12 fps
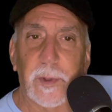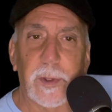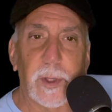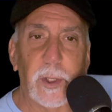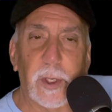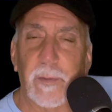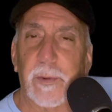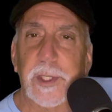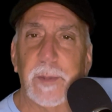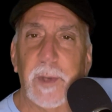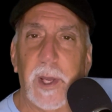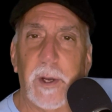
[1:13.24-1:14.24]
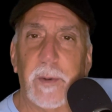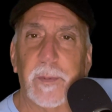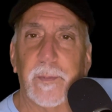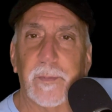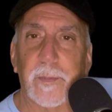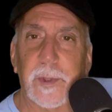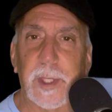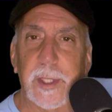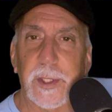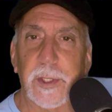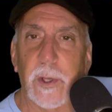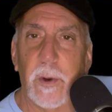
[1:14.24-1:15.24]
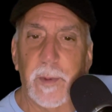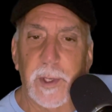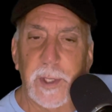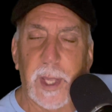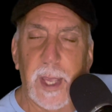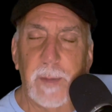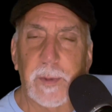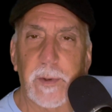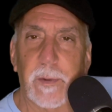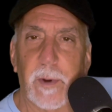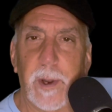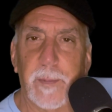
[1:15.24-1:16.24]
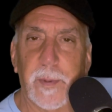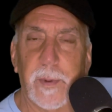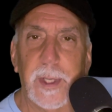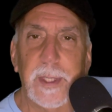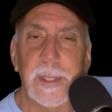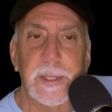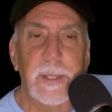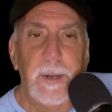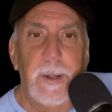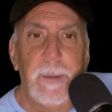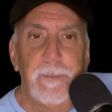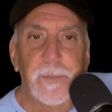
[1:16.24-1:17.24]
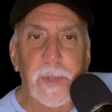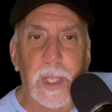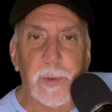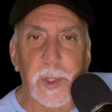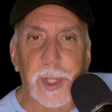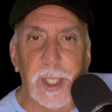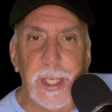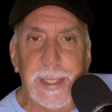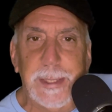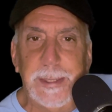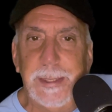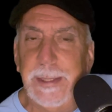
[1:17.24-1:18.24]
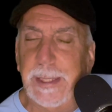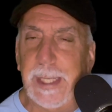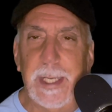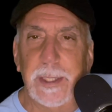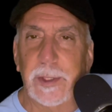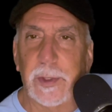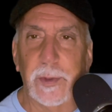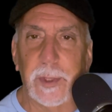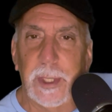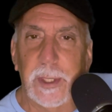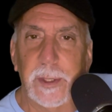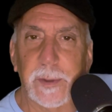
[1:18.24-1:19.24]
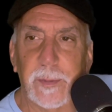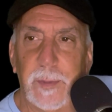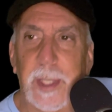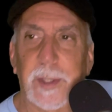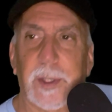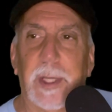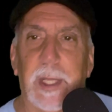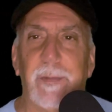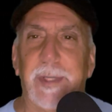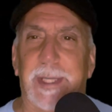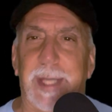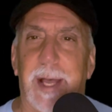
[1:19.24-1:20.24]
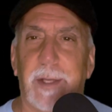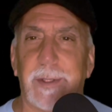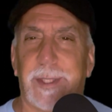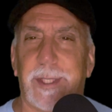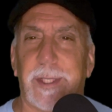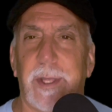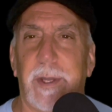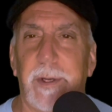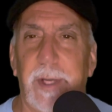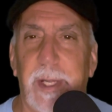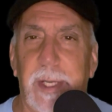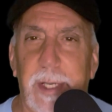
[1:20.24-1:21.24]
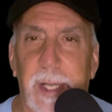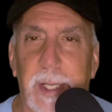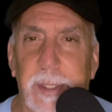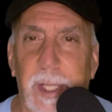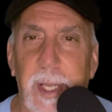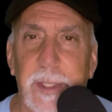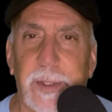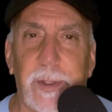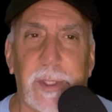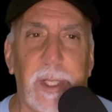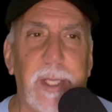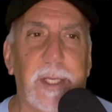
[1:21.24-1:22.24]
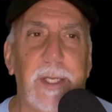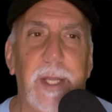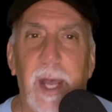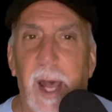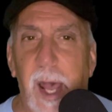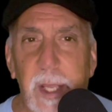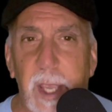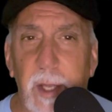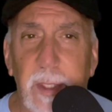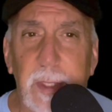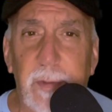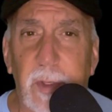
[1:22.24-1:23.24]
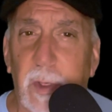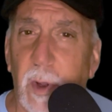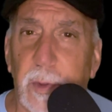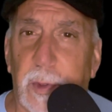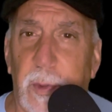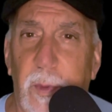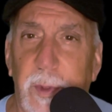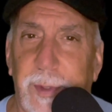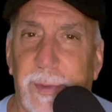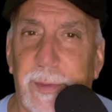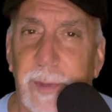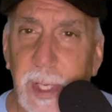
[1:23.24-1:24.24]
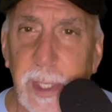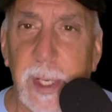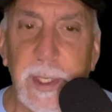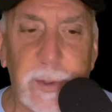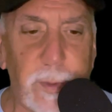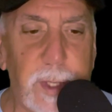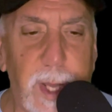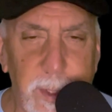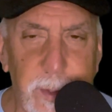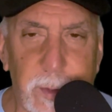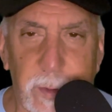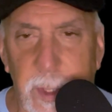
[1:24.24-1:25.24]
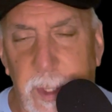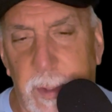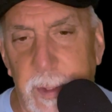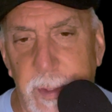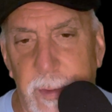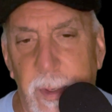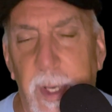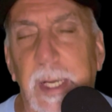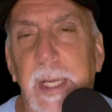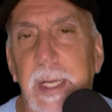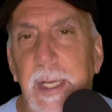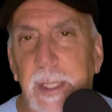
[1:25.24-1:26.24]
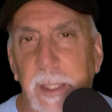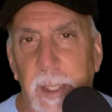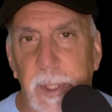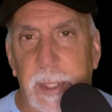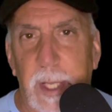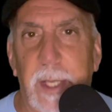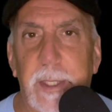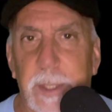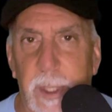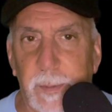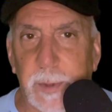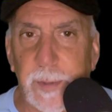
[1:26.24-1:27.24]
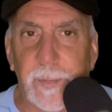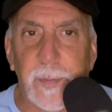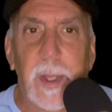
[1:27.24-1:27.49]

looking for some help to get sober, you came to the right place. If you're thinking you can't do it, man, 11,689 days, and you're thinking, I can't even go 2 or 3 days without a drink or a drug. Let me tell you something.